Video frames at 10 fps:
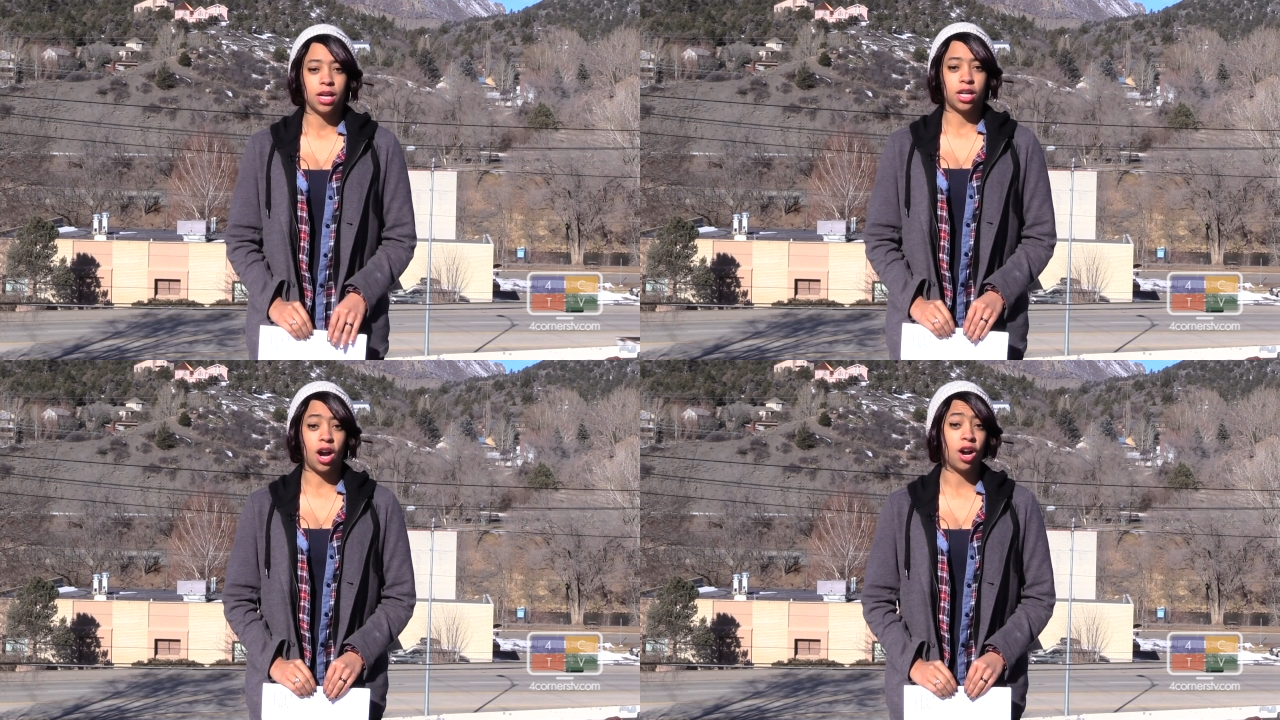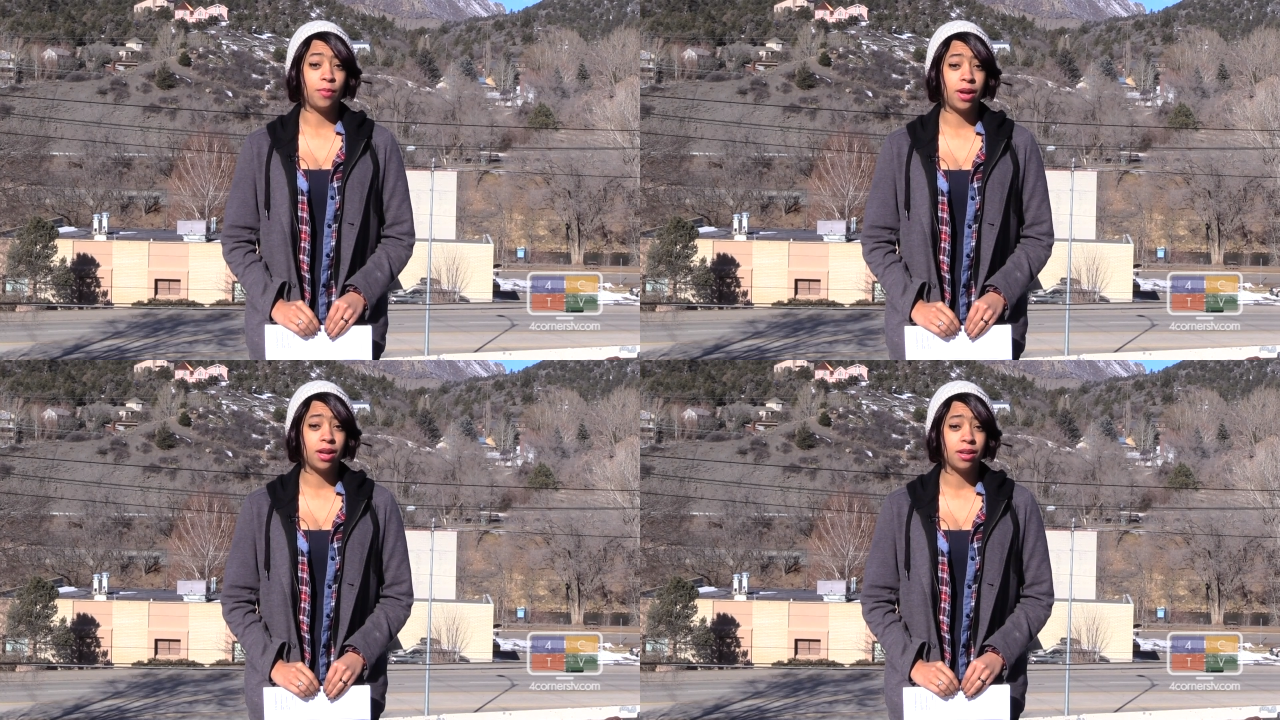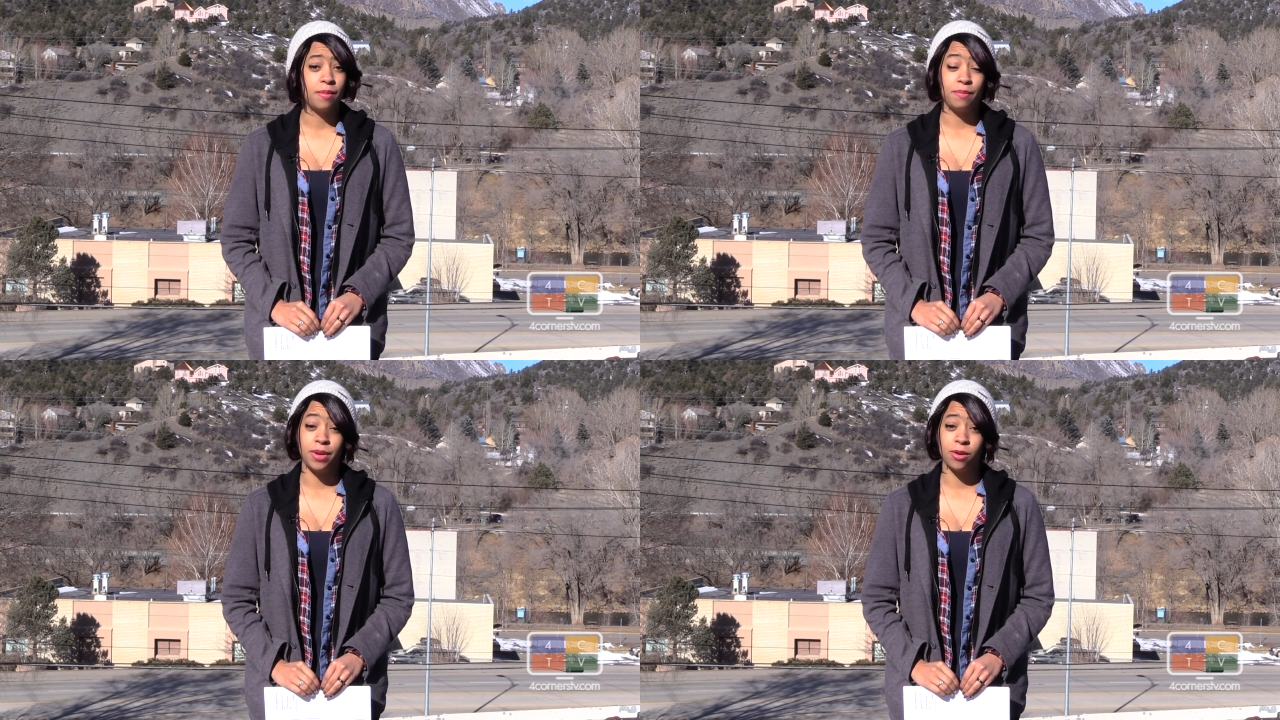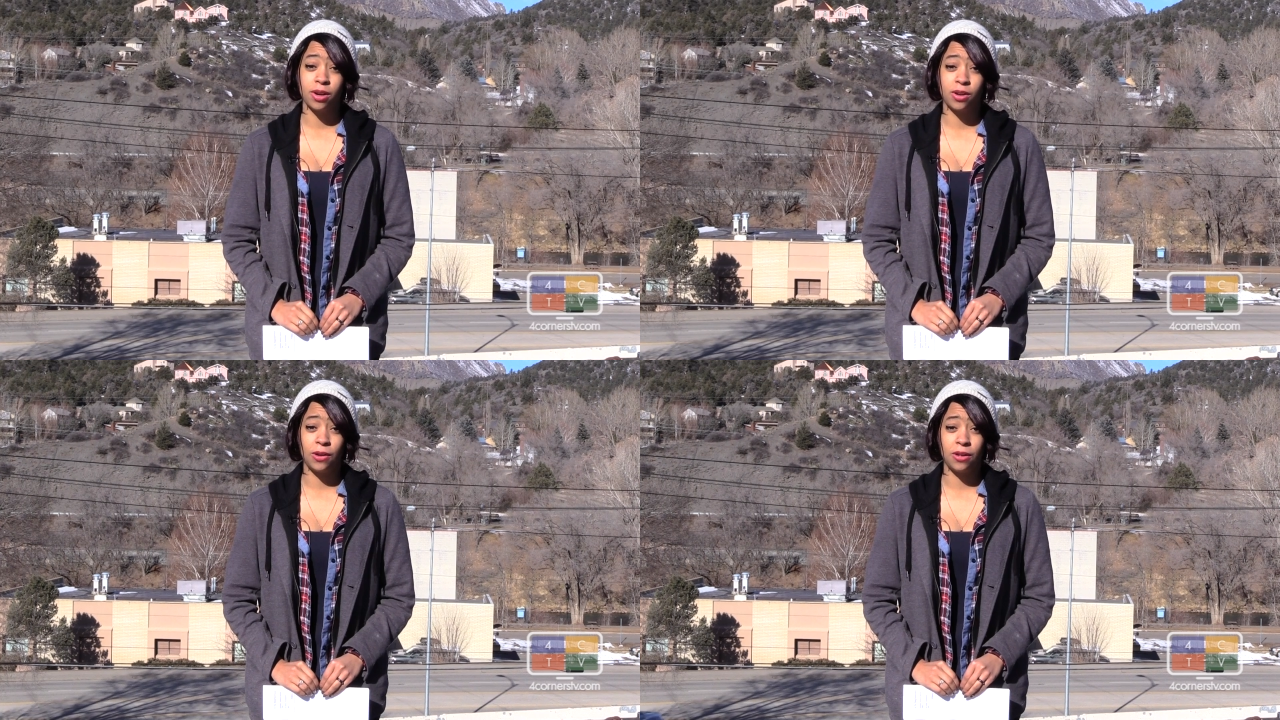Karma,
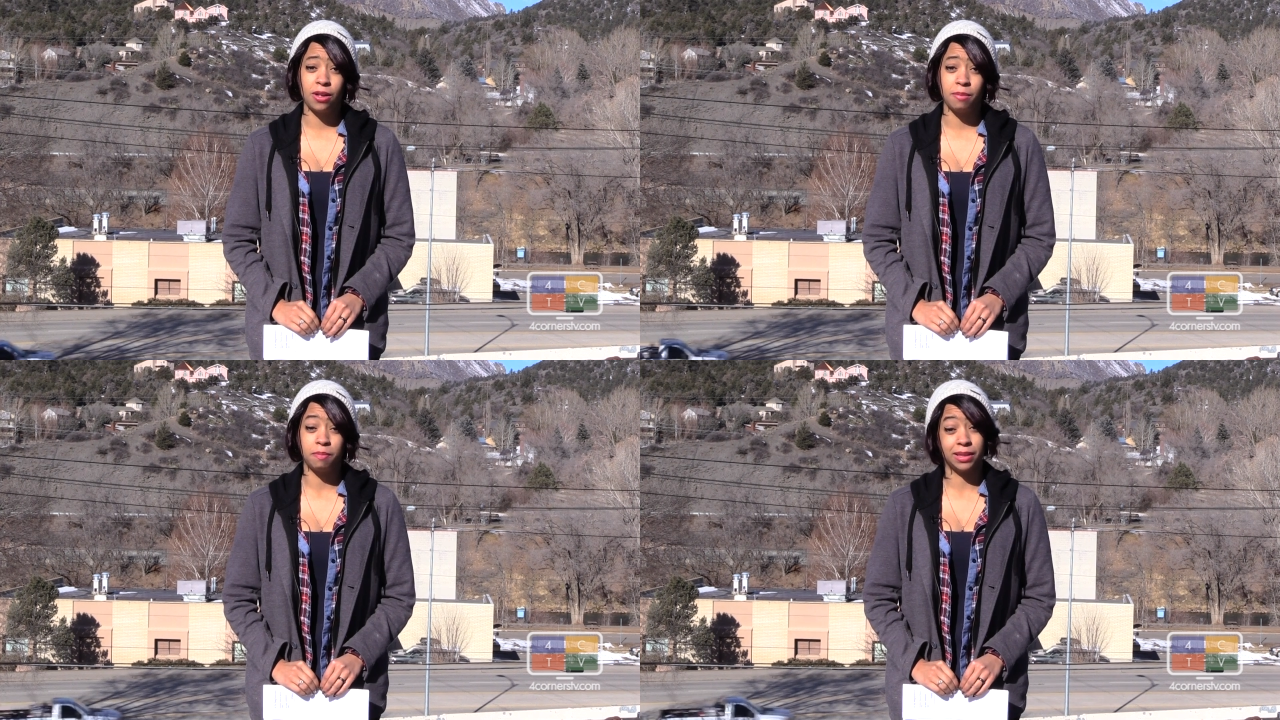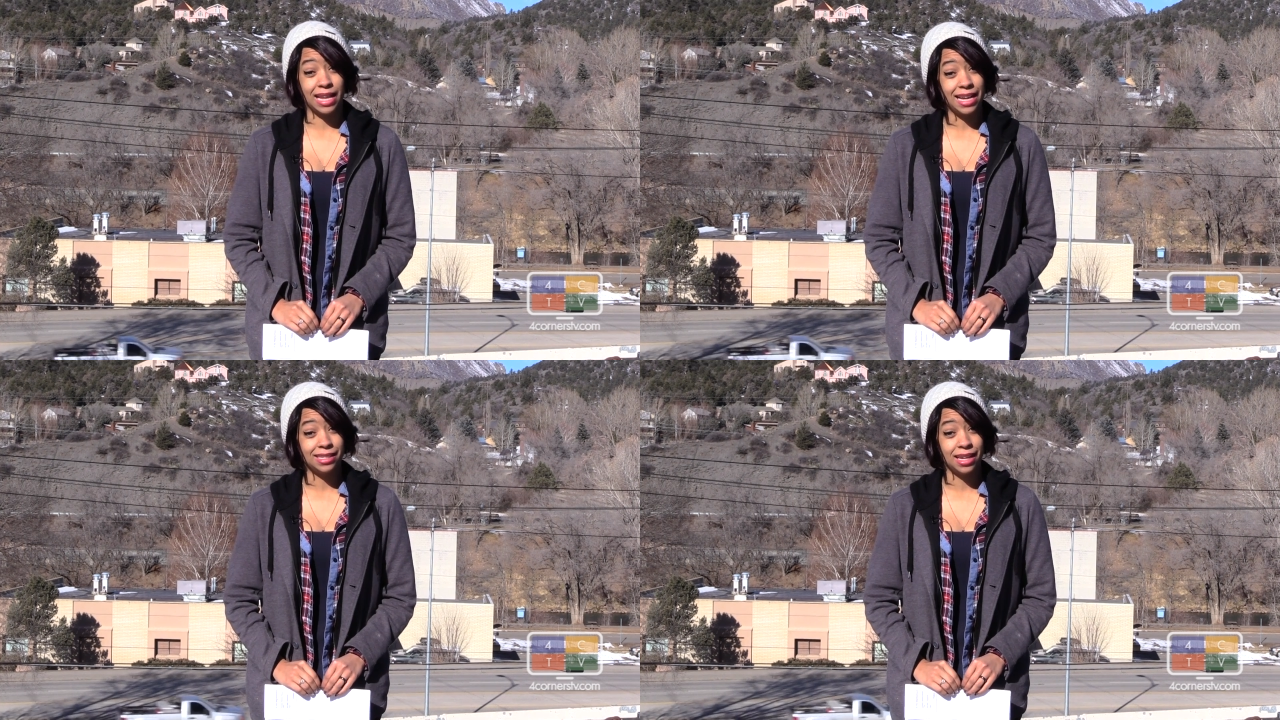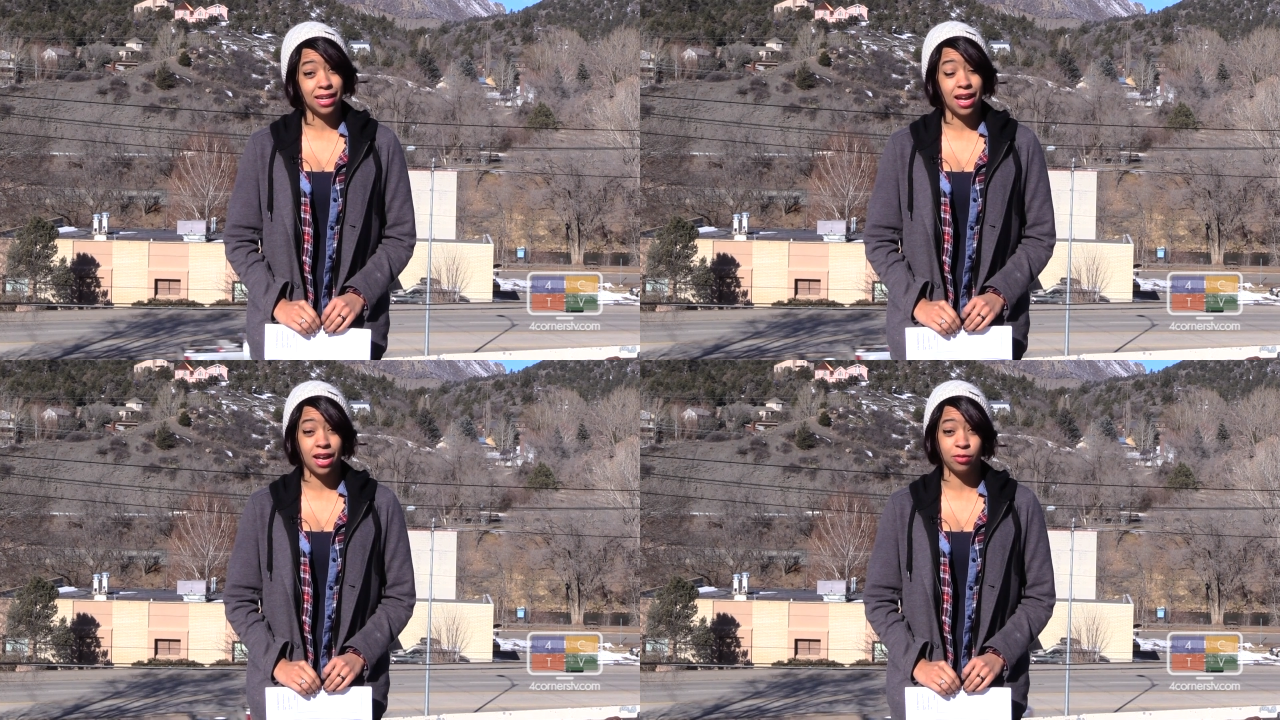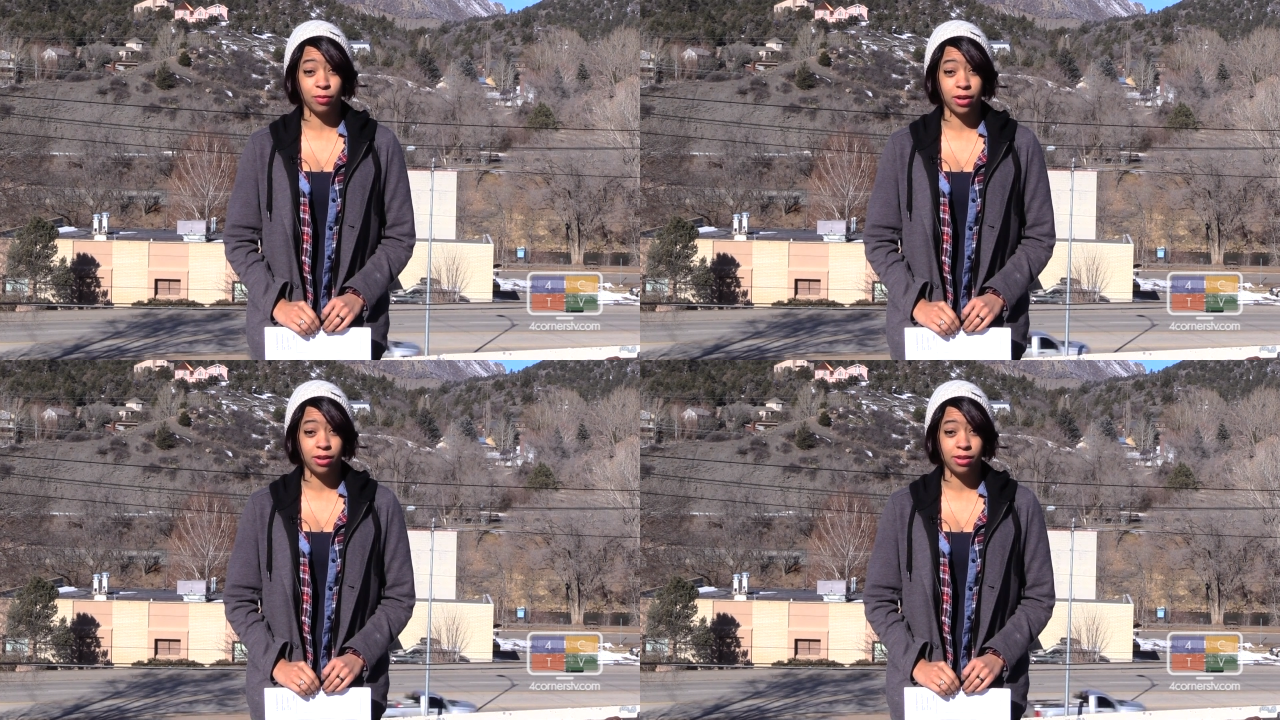miracle, blessing,
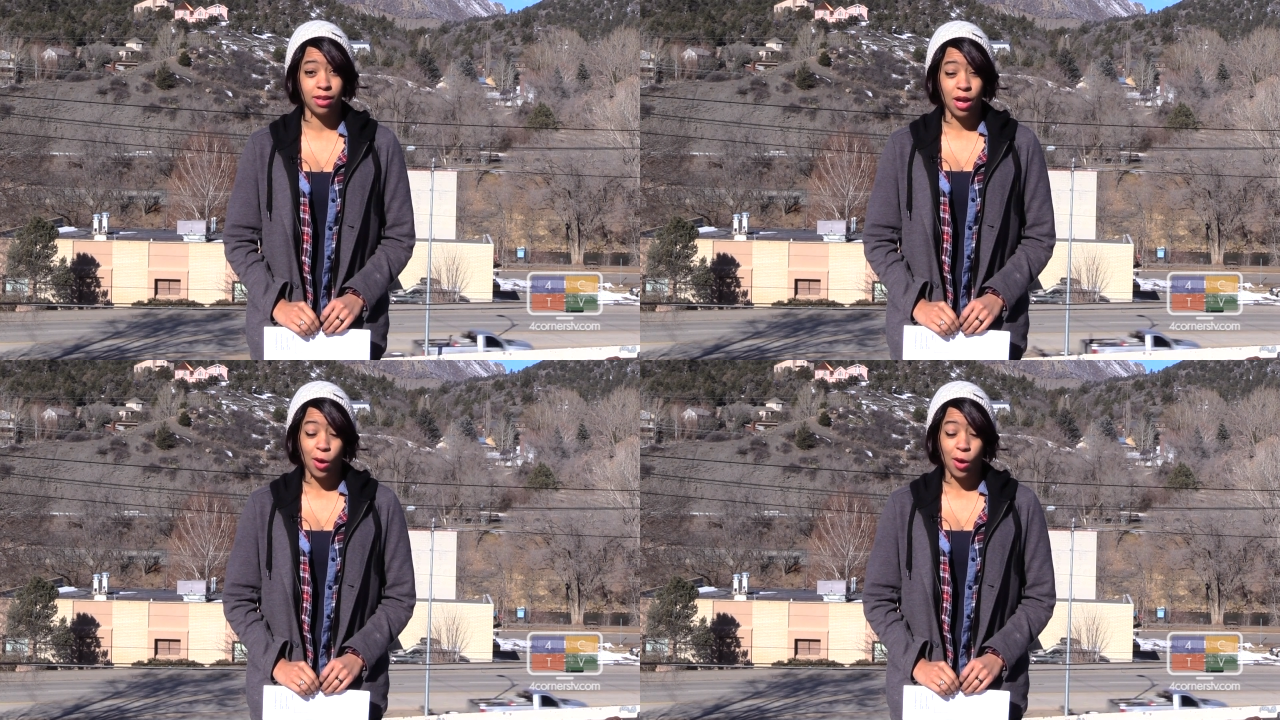unreal,